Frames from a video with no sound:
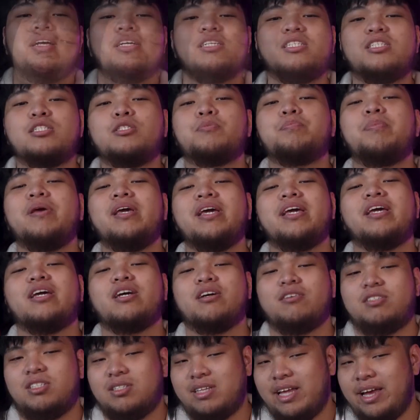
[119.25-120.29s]

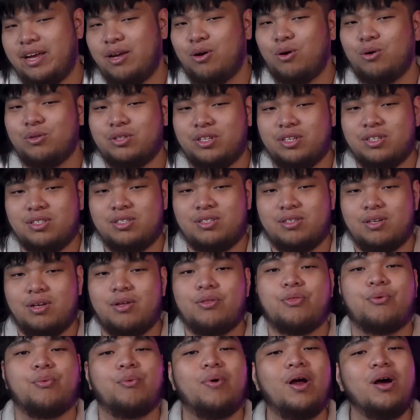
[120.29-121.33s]
Speaking of stakeholders,
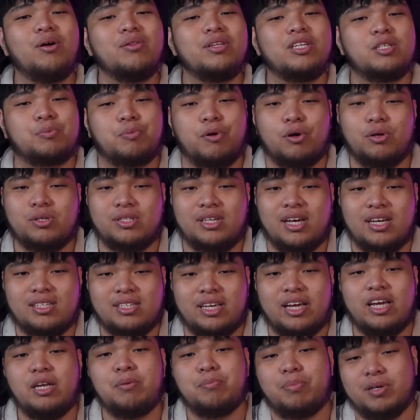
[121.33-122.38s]
Throughout this process
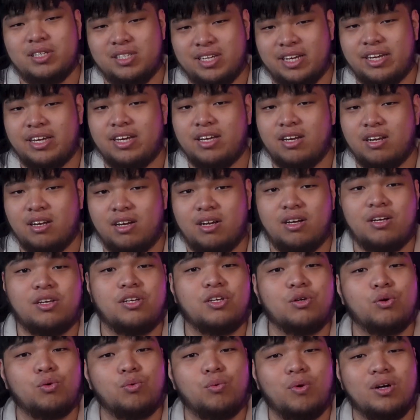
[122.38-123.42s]
in particular,
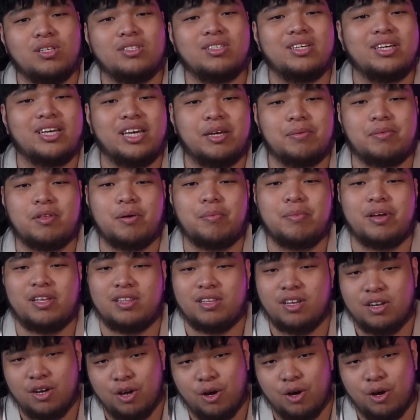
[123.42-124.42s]
you'll want to keep them in the